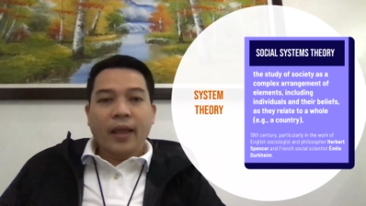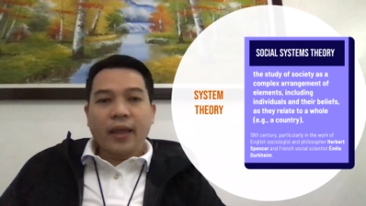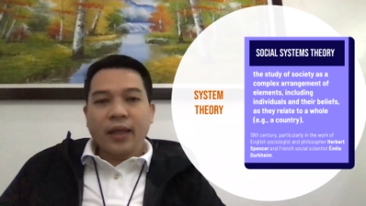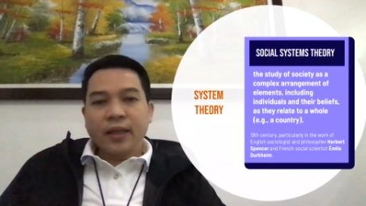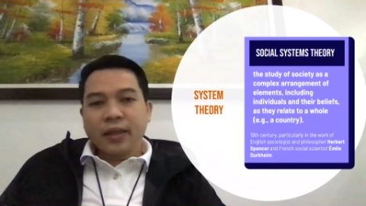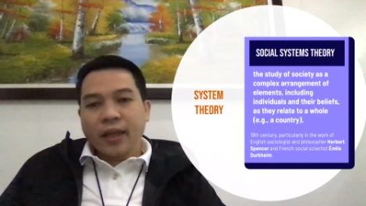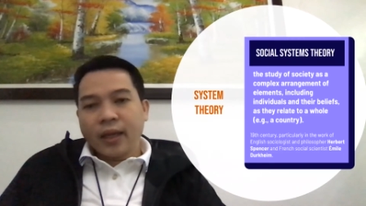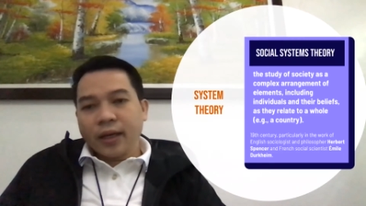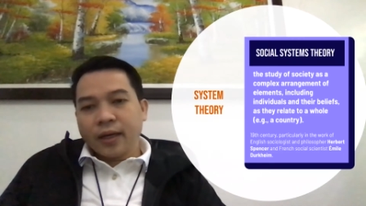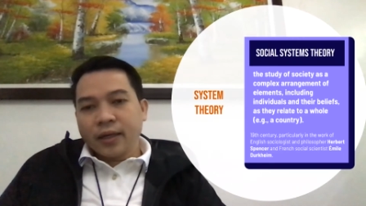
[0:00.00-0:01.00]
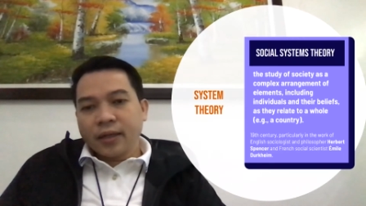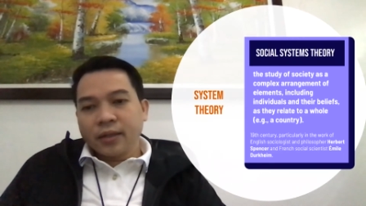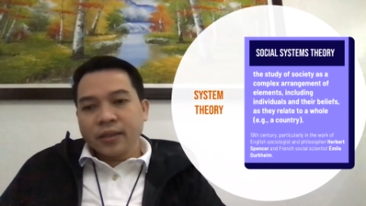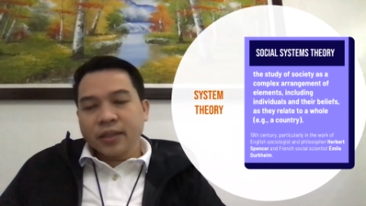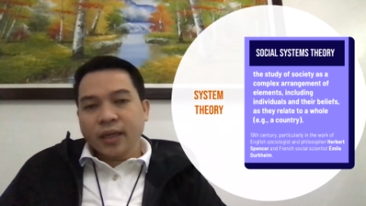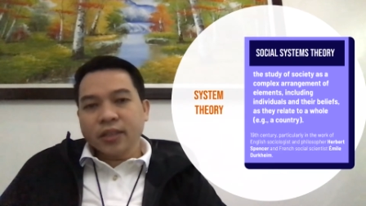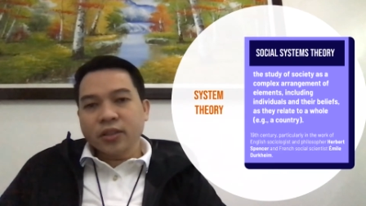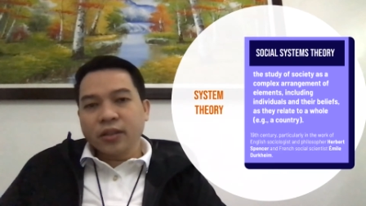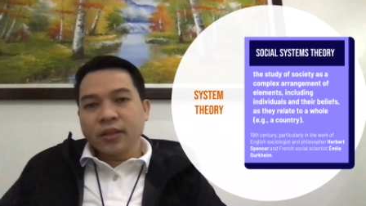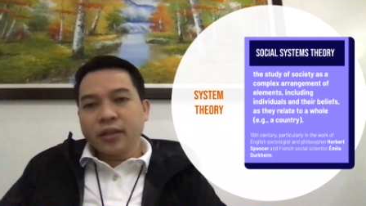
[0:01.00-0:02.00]
In their
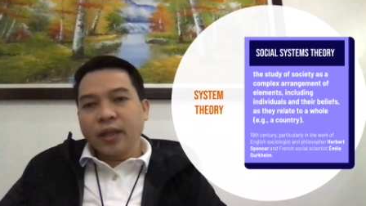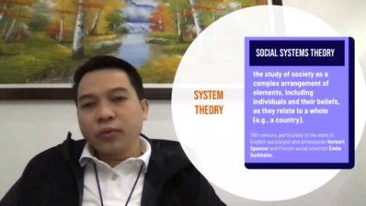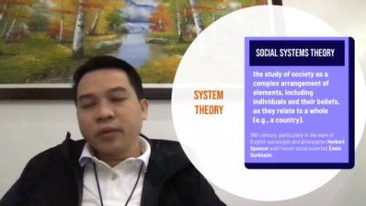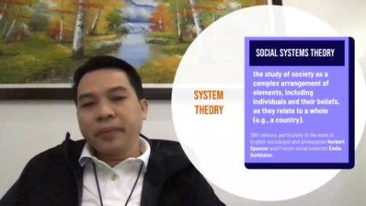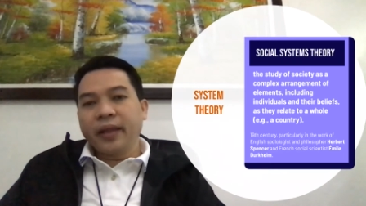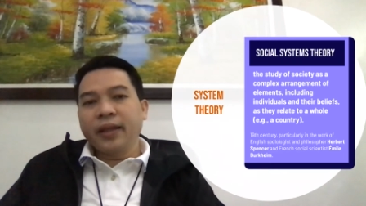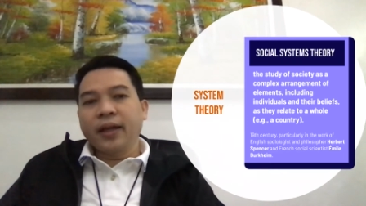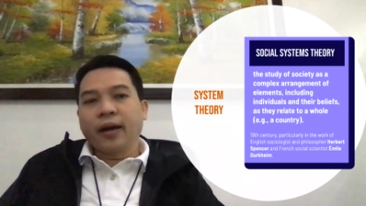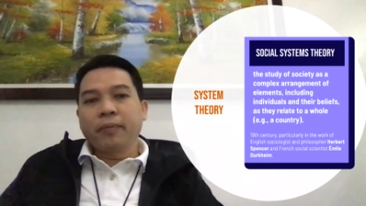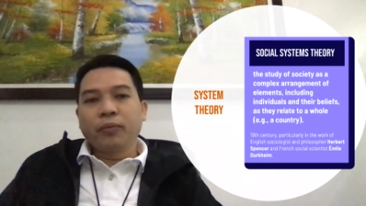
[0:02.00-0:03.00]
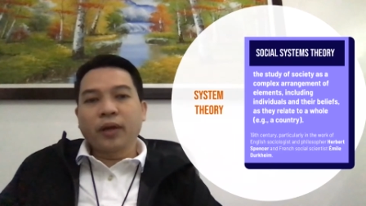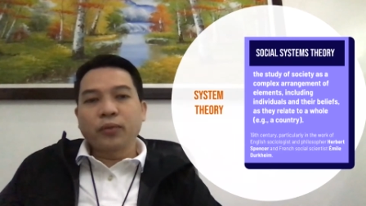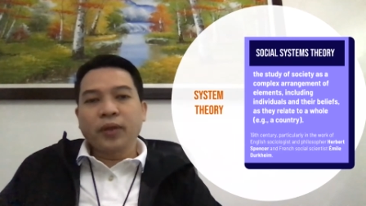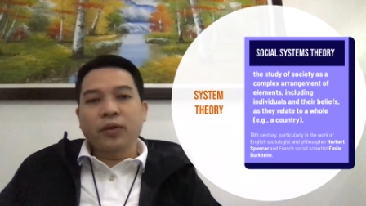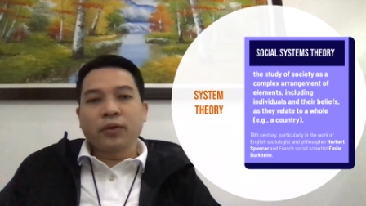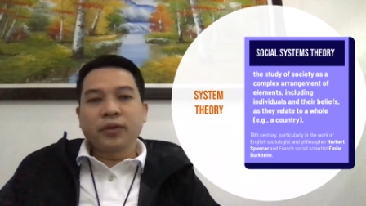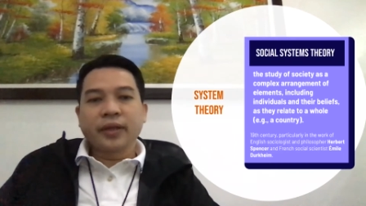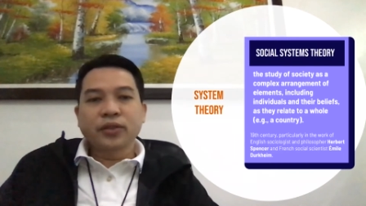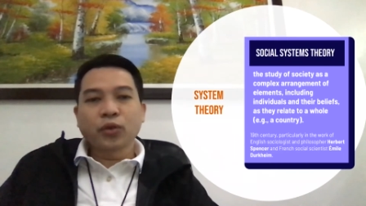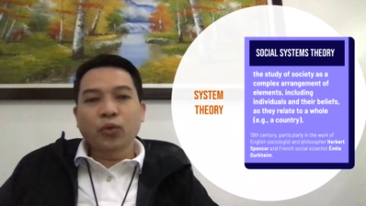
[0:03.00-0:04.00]
discussion, they were building up what we call
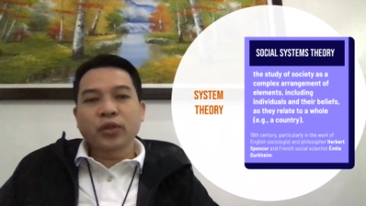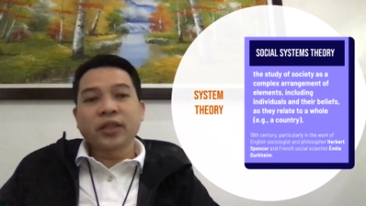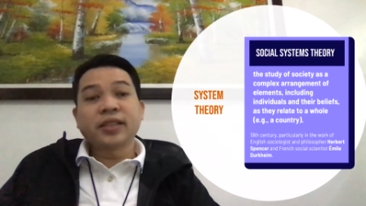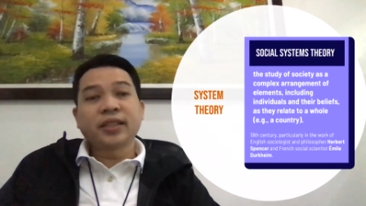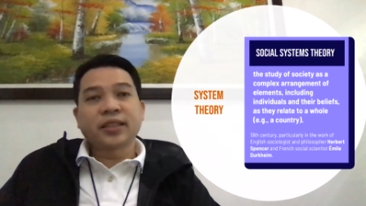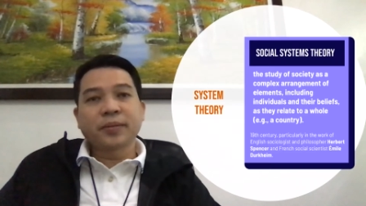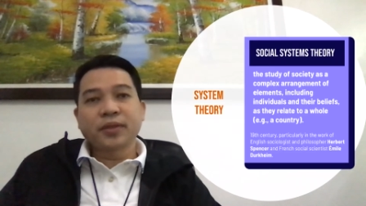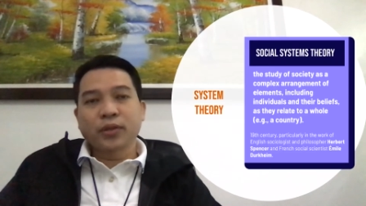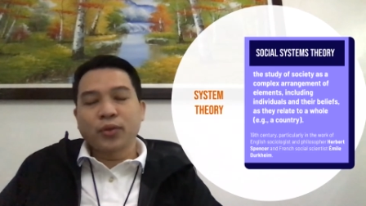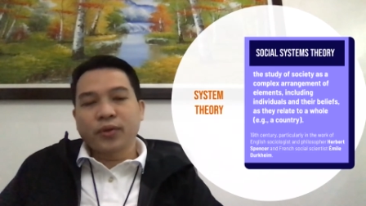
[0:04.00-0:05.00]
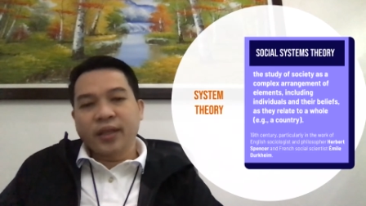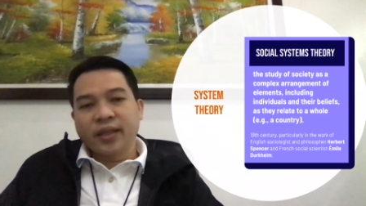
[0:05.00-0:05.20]
a social systems theory,